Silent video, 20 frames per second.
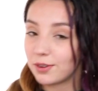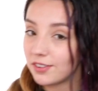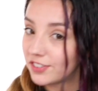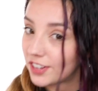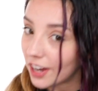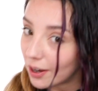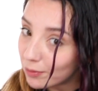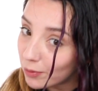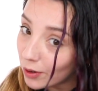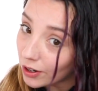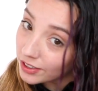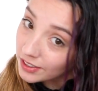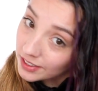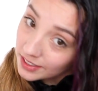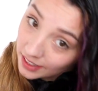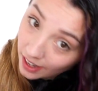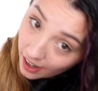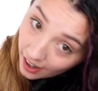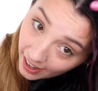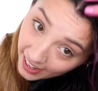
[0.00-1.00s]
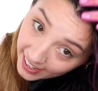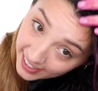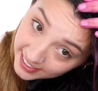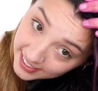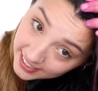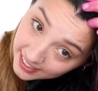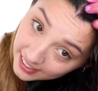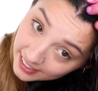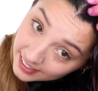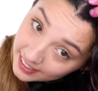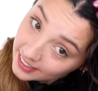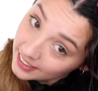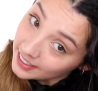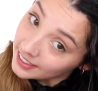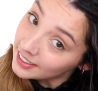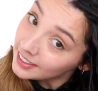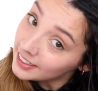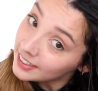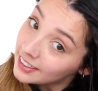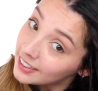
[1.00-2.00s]
we've done one side.
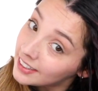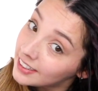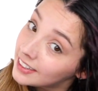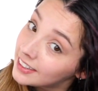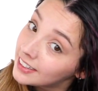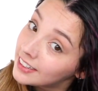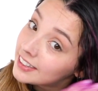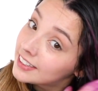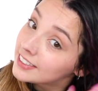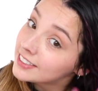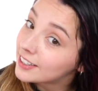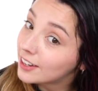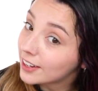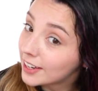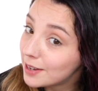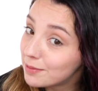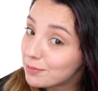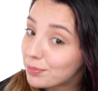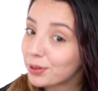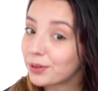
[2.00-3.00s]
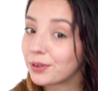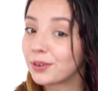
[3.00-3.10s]
It's looking